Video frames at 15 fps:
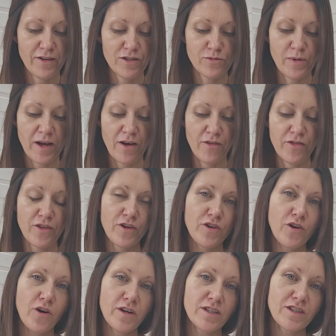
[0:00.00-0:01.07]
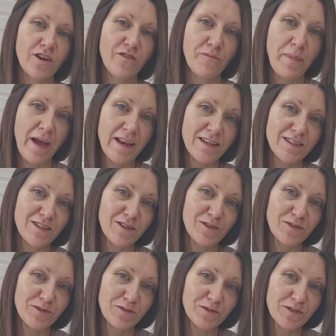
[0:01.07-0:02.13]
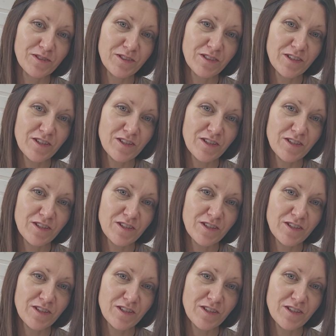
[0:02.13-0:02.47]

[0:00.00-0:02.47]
as well the Knight of Pentacles.